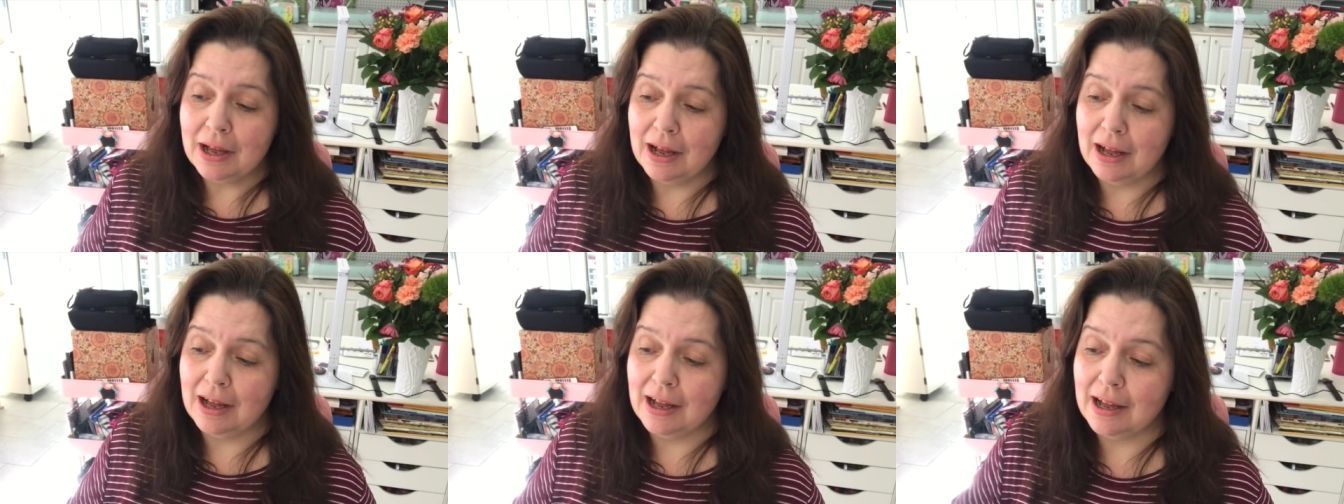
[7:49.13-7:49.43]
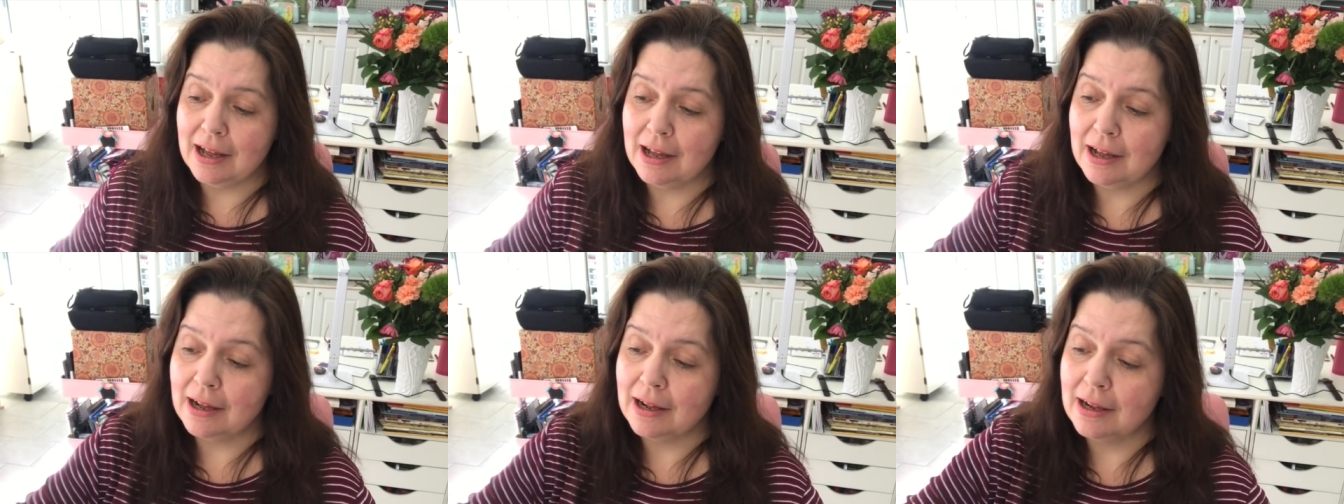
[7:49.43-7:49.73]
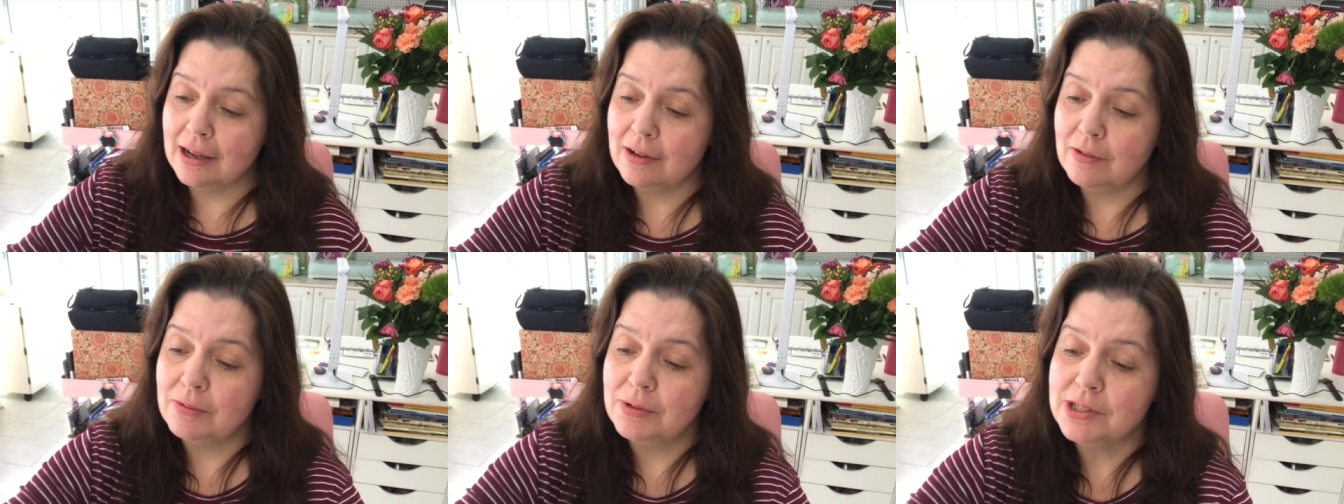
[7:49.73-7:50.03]

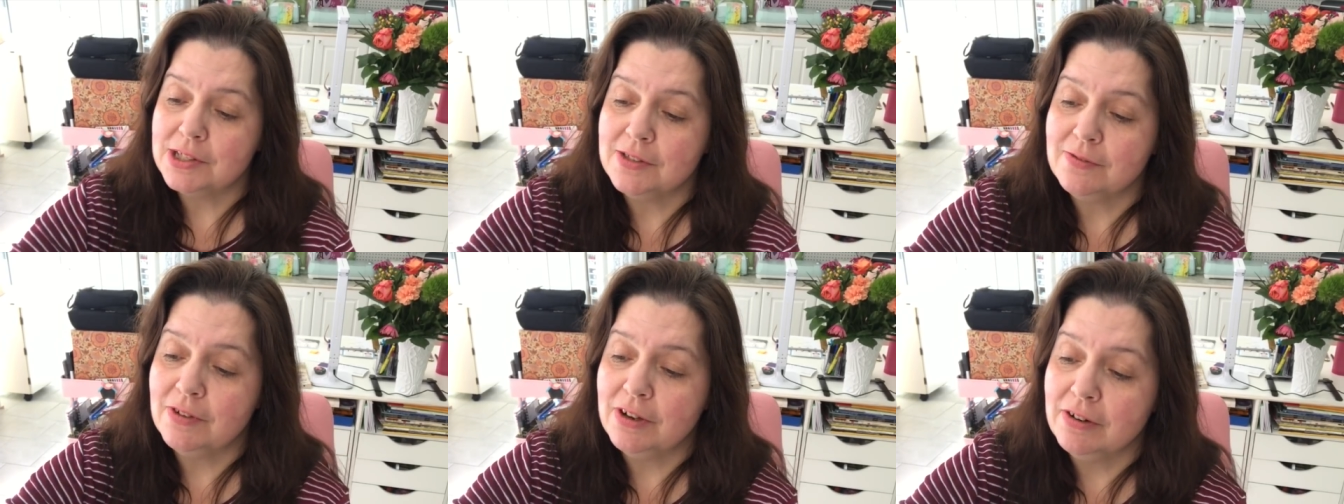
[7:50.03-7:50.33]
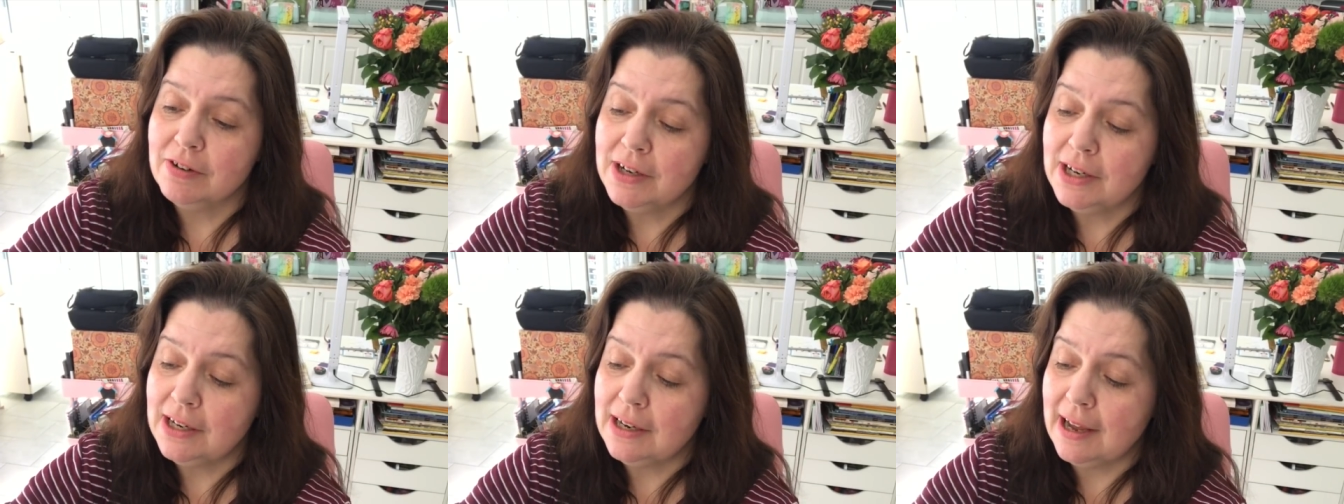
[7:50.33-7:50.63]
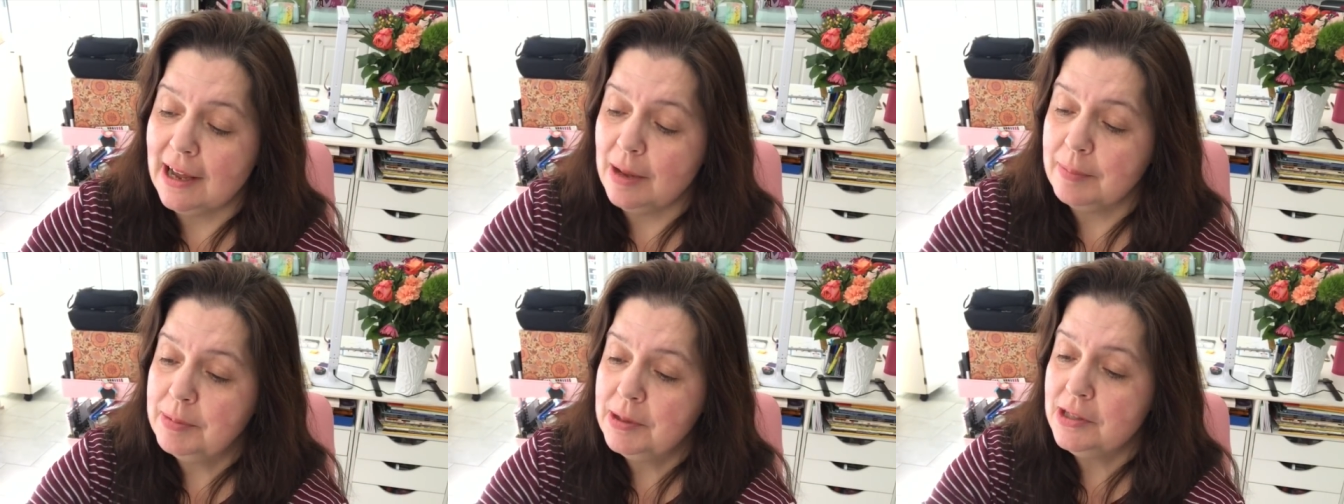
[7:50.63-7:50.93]
I was very
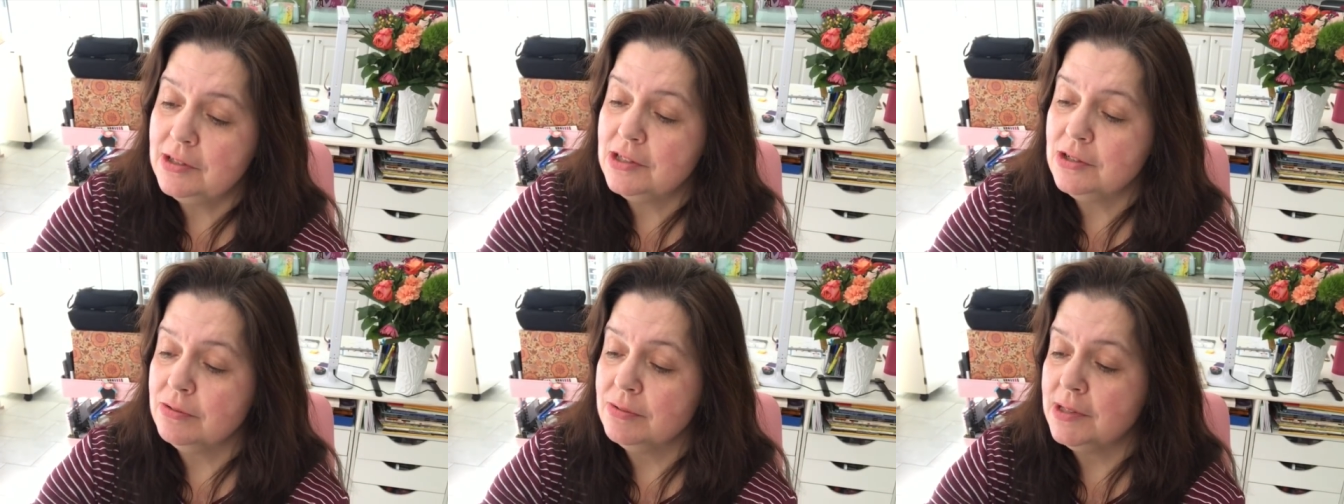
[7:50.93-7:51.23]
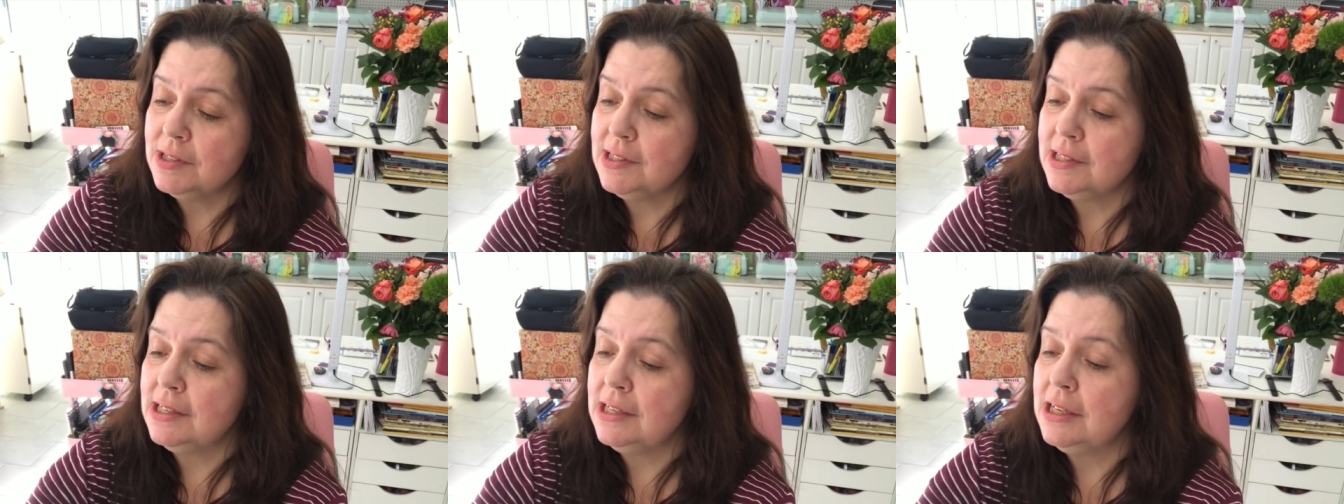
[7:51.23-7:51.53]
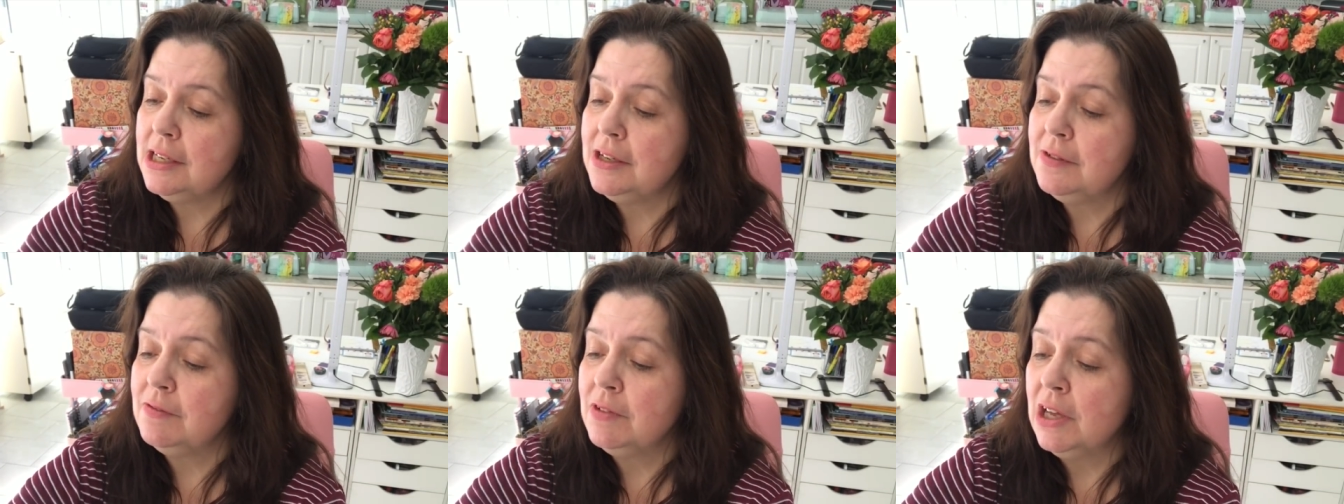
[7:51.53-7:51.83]
happy to
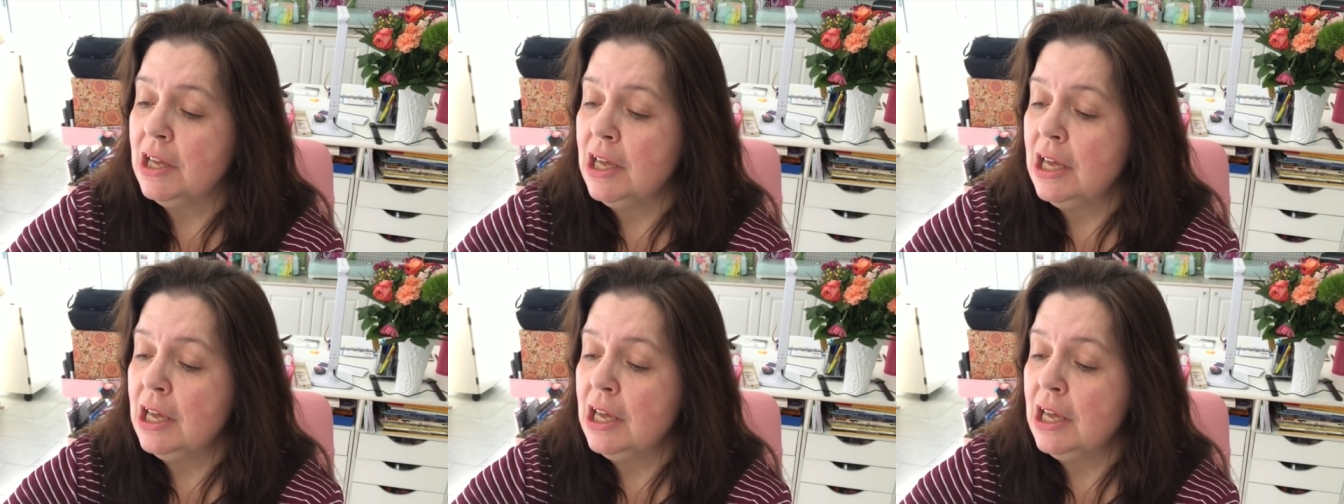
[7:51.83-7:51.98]
receive